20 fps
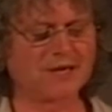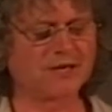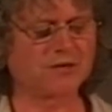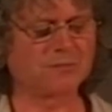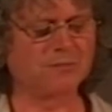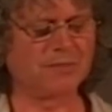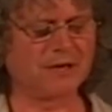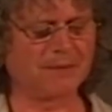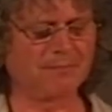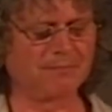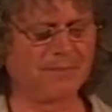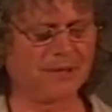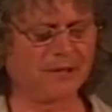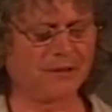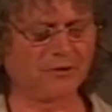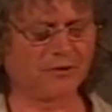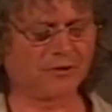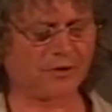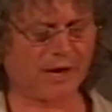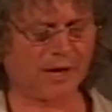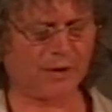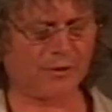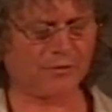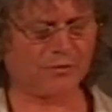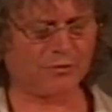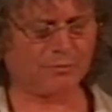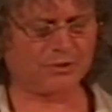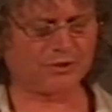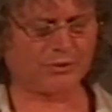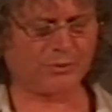to be a middle
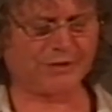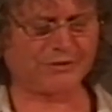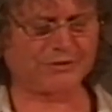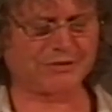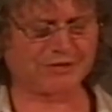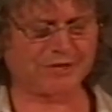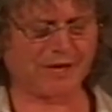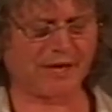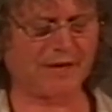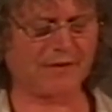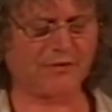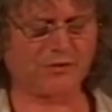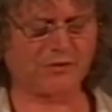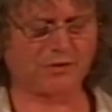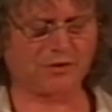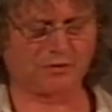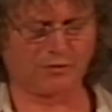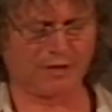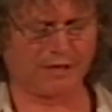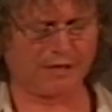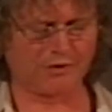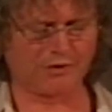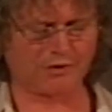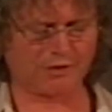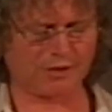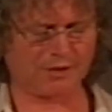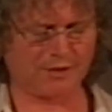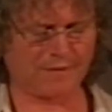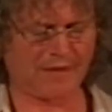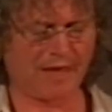ground between science and
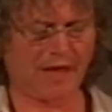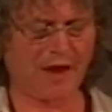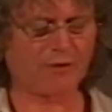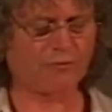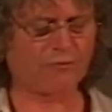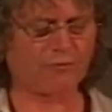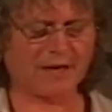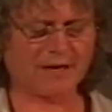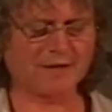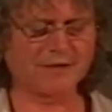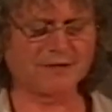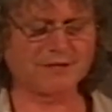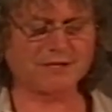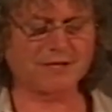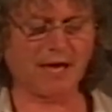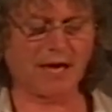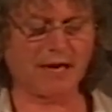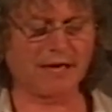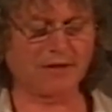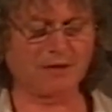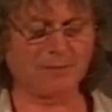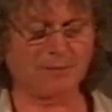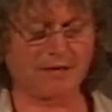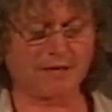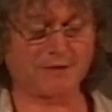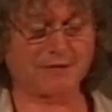religion, reconciling them in